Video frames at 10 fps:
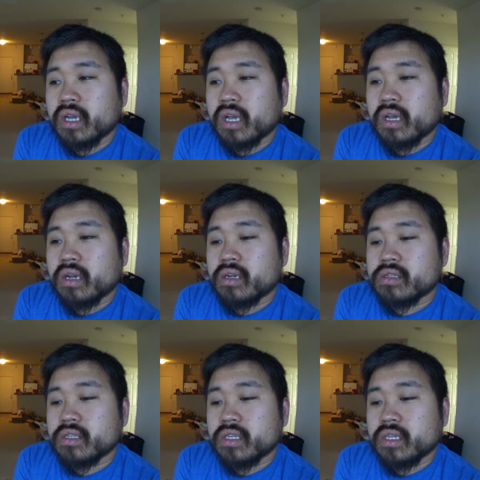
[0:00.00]
I
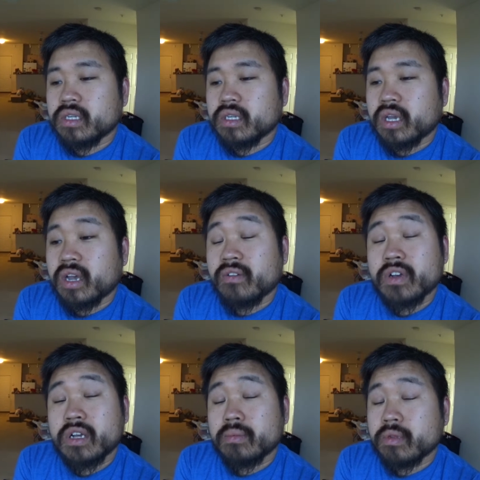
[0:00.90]
honestly have a
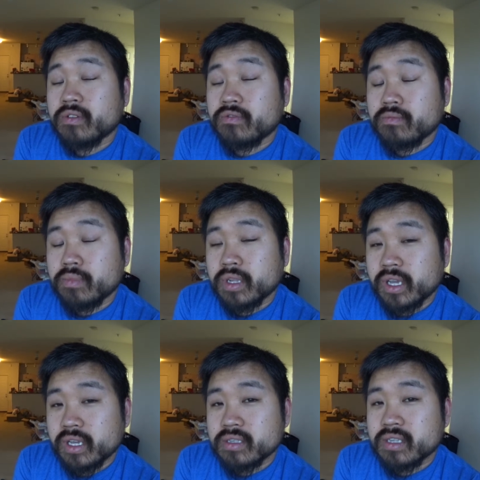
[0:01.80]
couple of
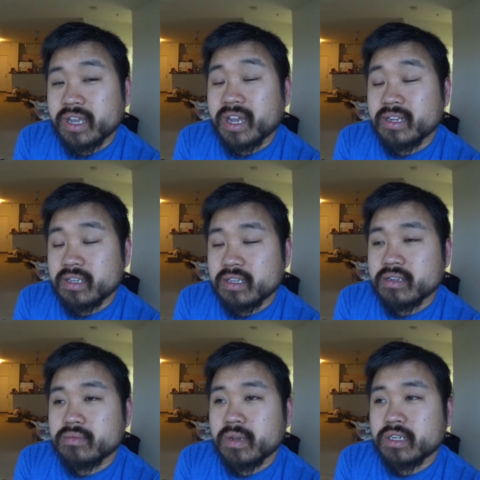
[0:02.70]
plans, like
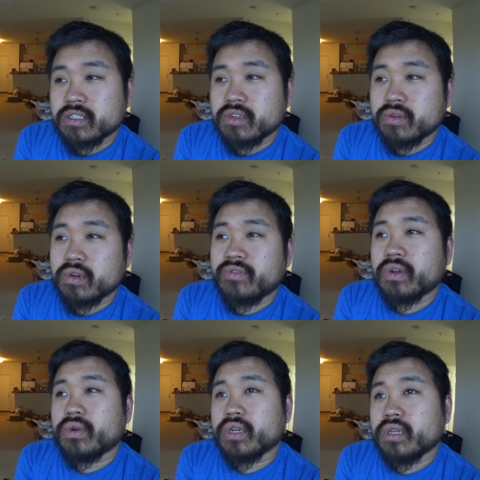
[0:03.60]
ideas, but I just don't know if I
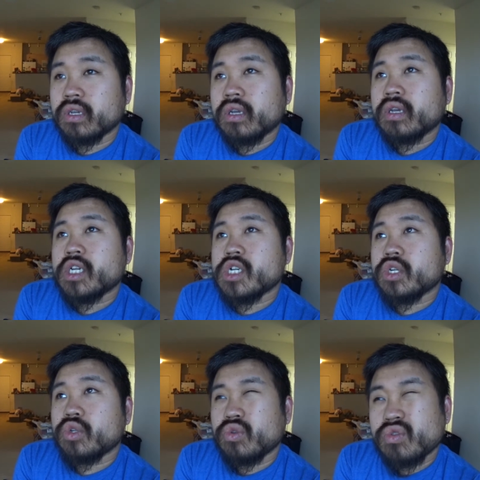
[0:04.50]
want to
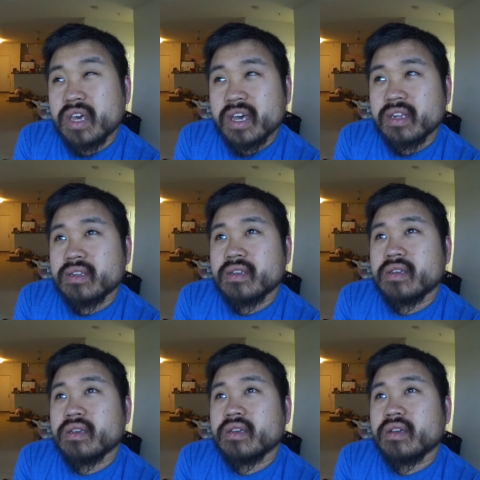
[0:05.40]
do that
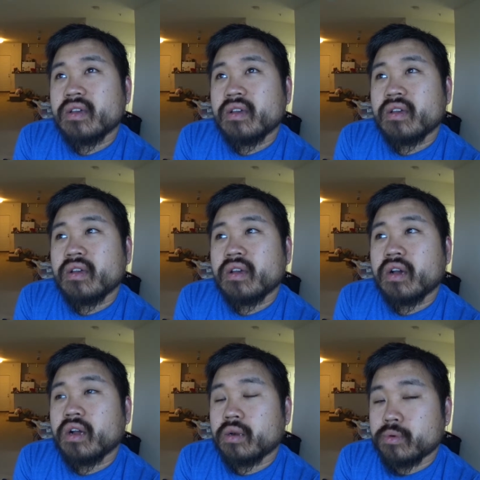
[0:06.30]

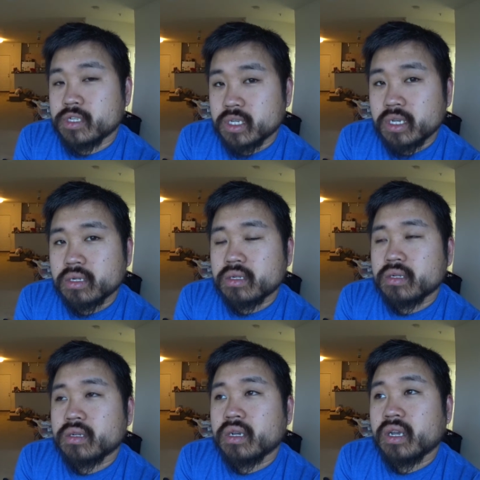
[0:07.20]
one hundred percent.
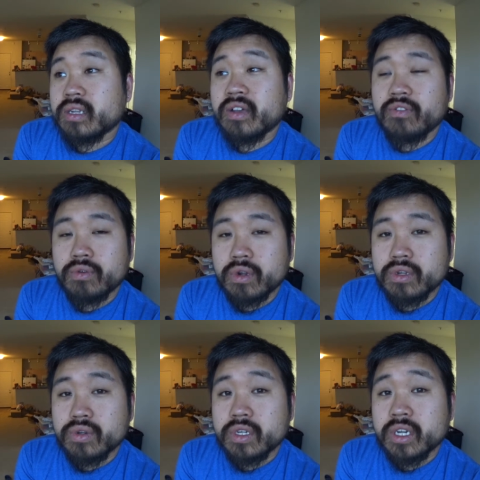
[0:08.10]
I definitely want
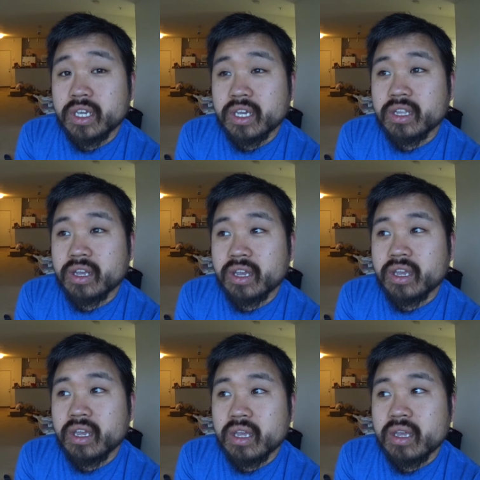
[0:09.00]
to do a cooking,
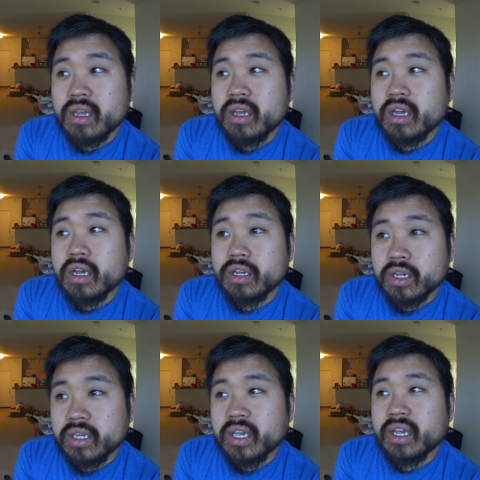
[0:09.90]
like a
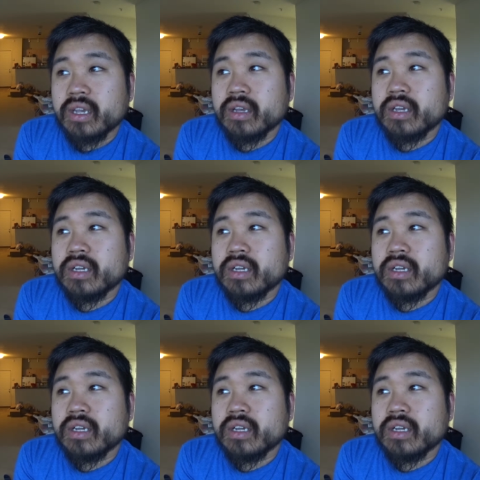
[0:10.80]
cooking